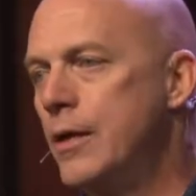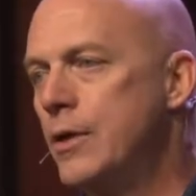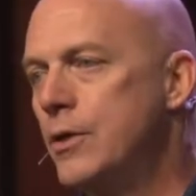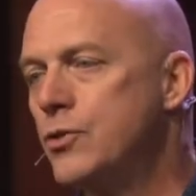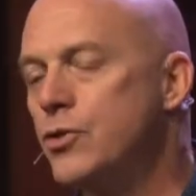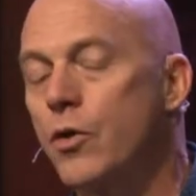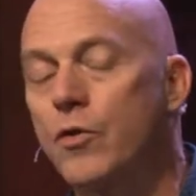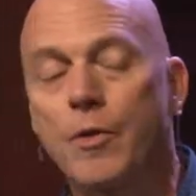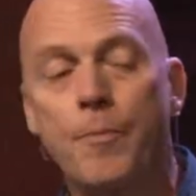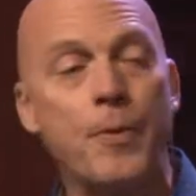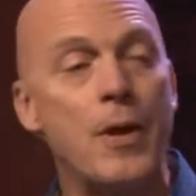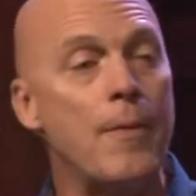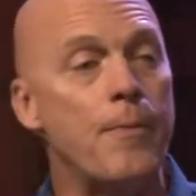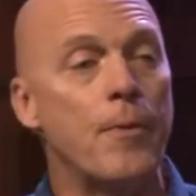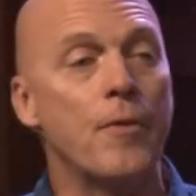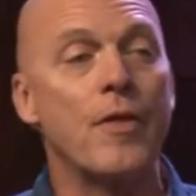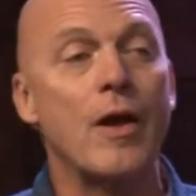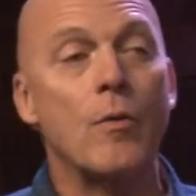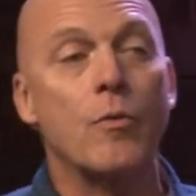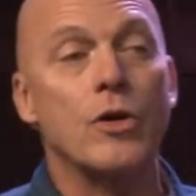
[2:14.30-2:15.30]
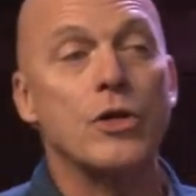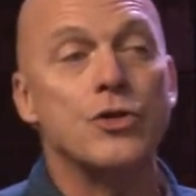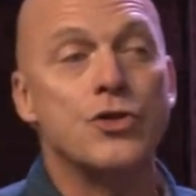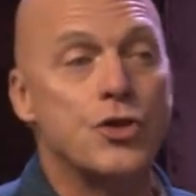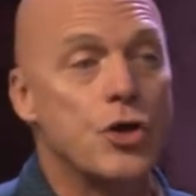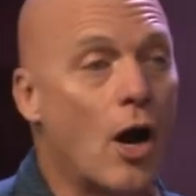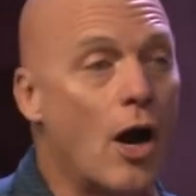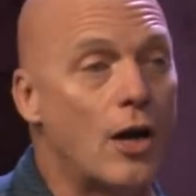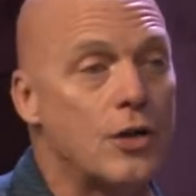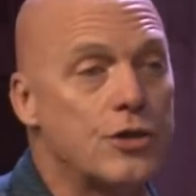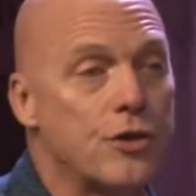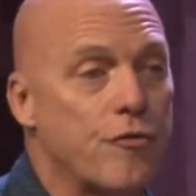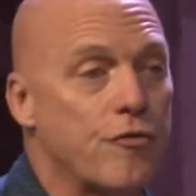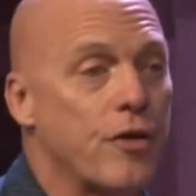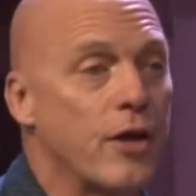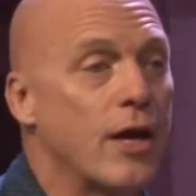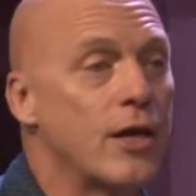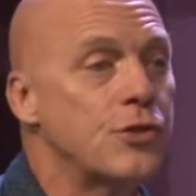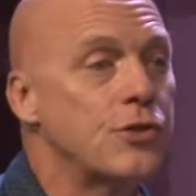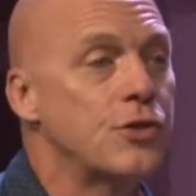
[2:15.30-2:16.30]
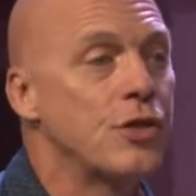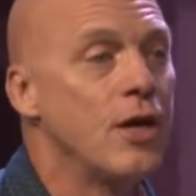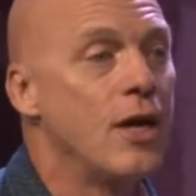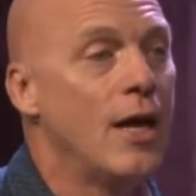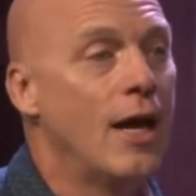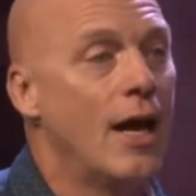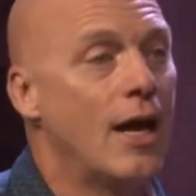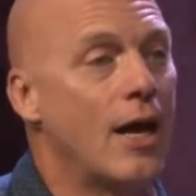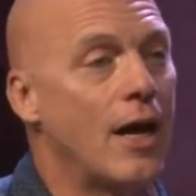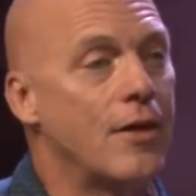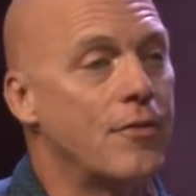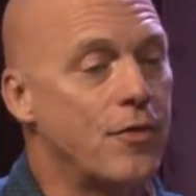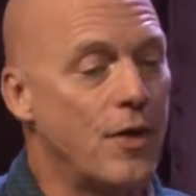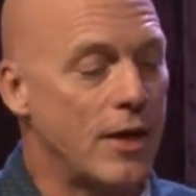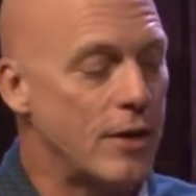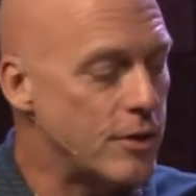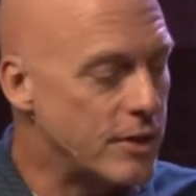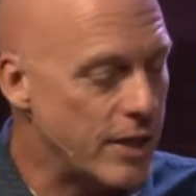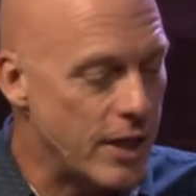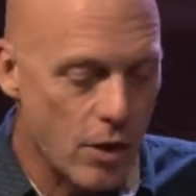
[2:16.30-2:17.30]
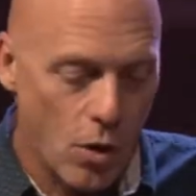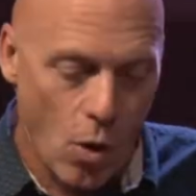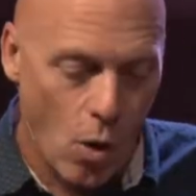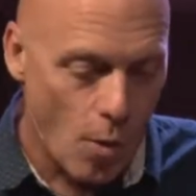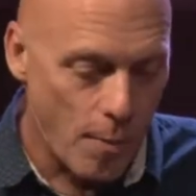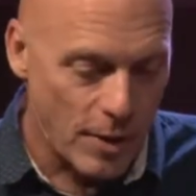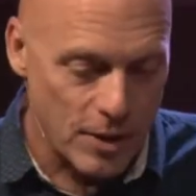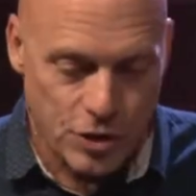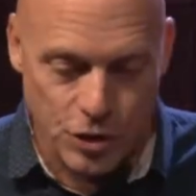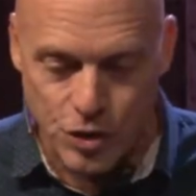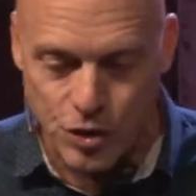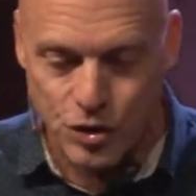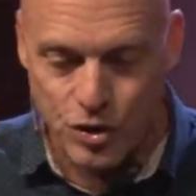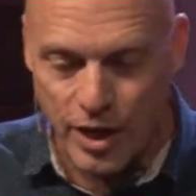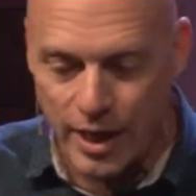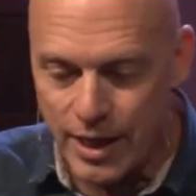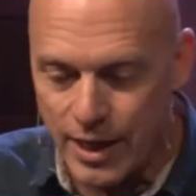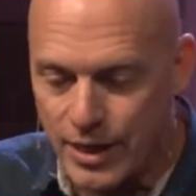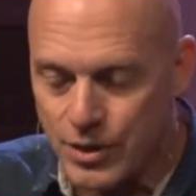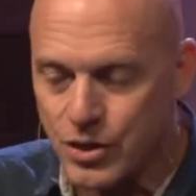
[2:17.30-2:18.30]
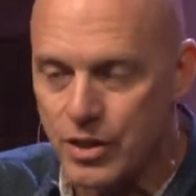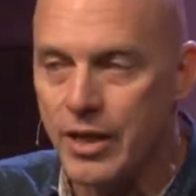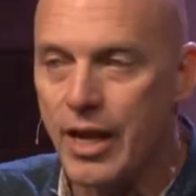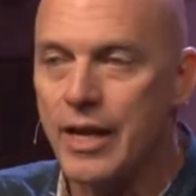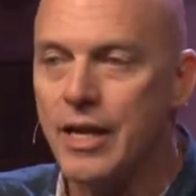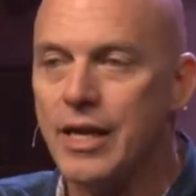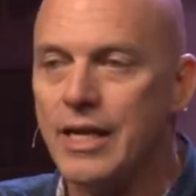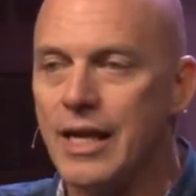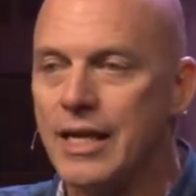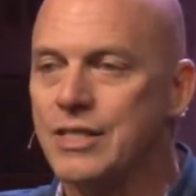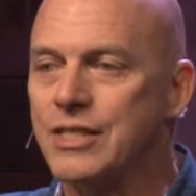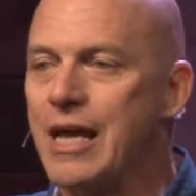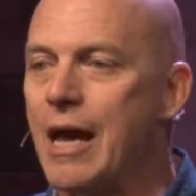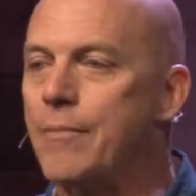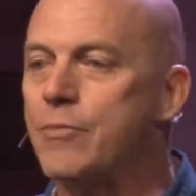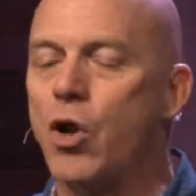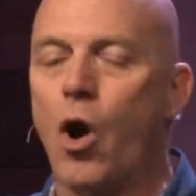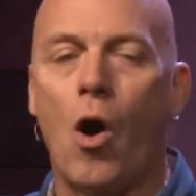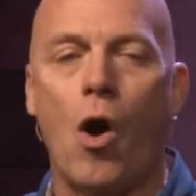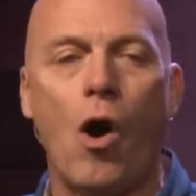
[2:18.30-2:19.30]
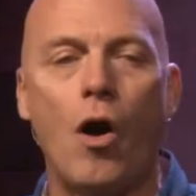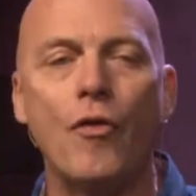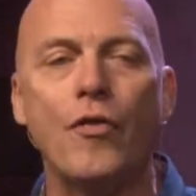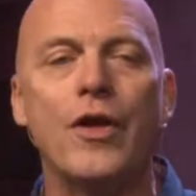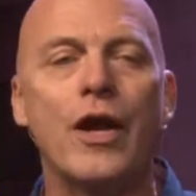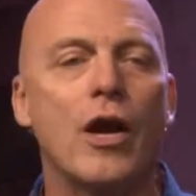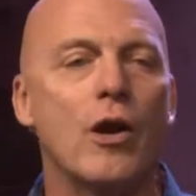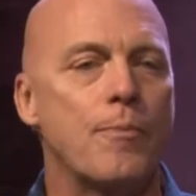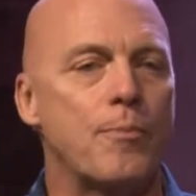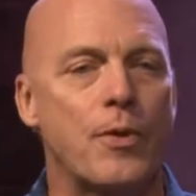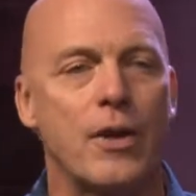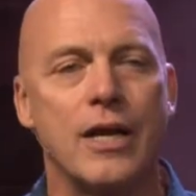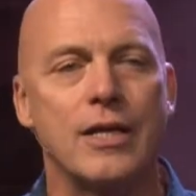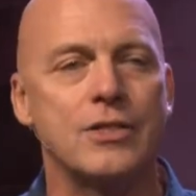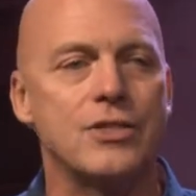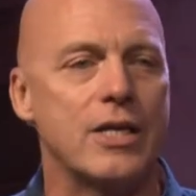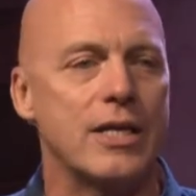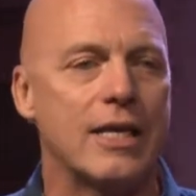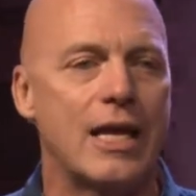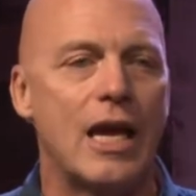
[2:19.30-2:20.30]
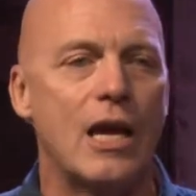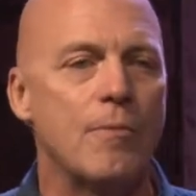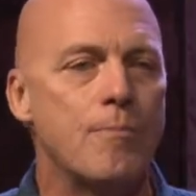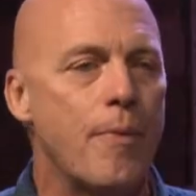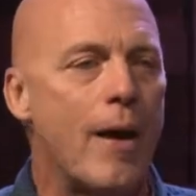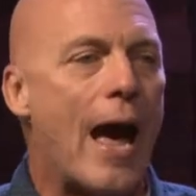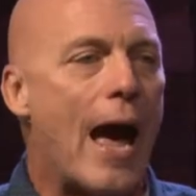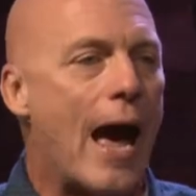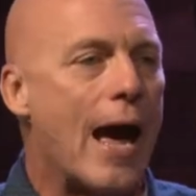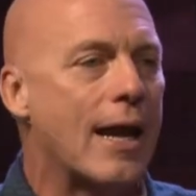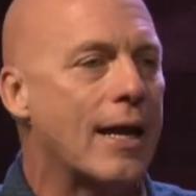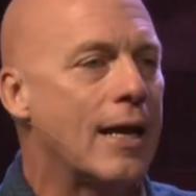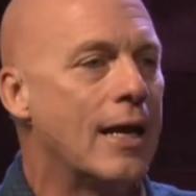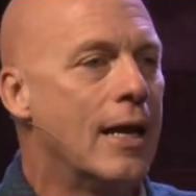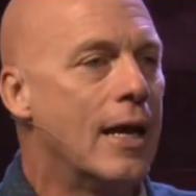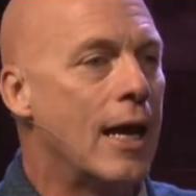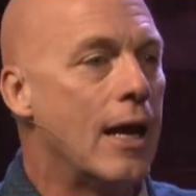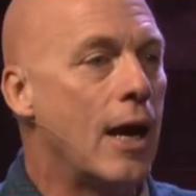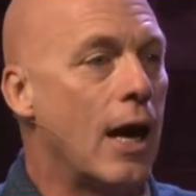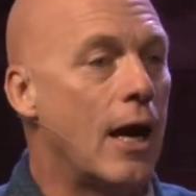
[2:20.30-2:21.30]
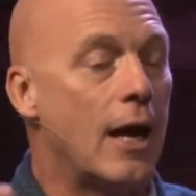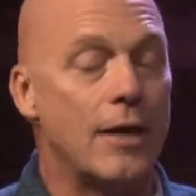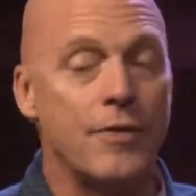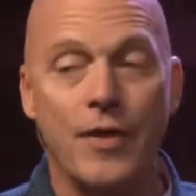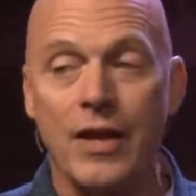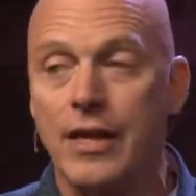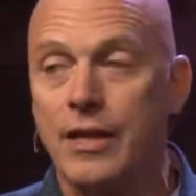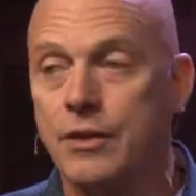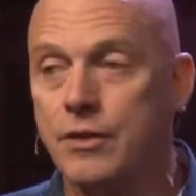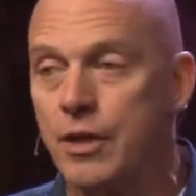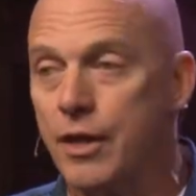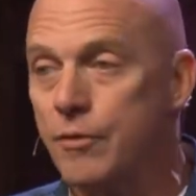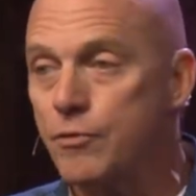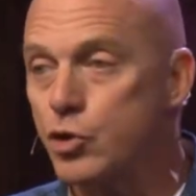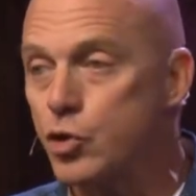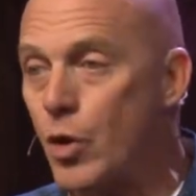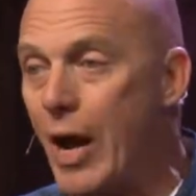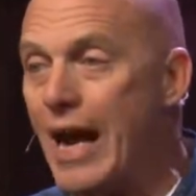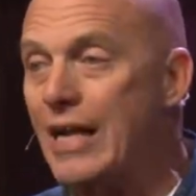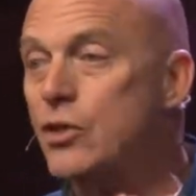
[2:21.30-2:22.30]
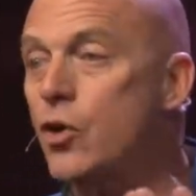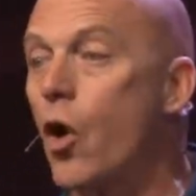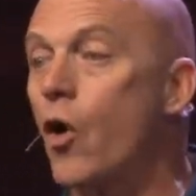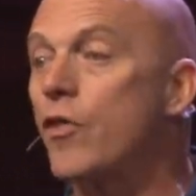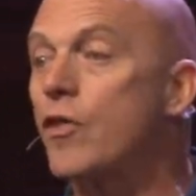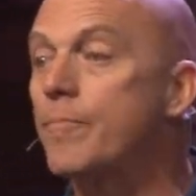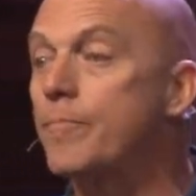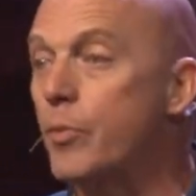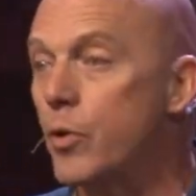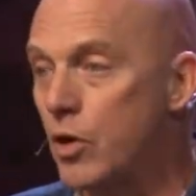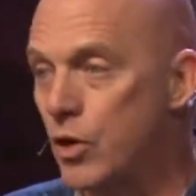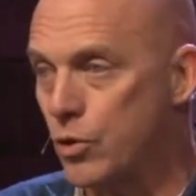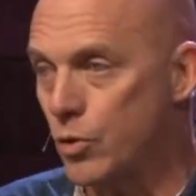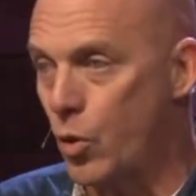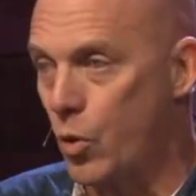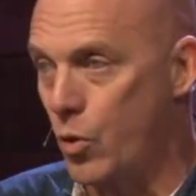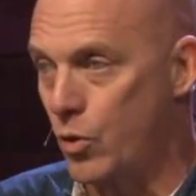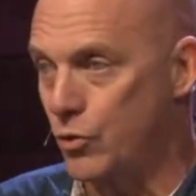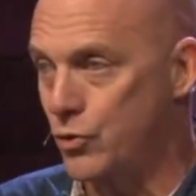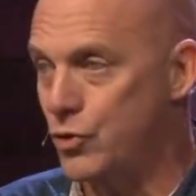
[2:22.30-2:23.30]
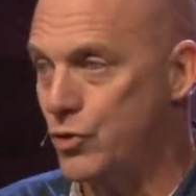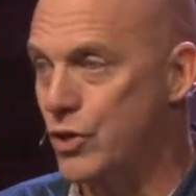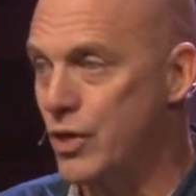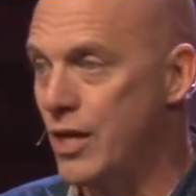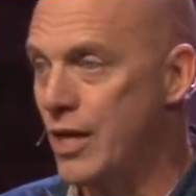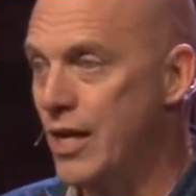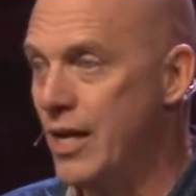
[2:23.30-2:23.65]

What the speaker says: So the people that were in charge of this, they did a whole bunch of studies and they examined all the airplanes that came back and they tracked all the bullet holes.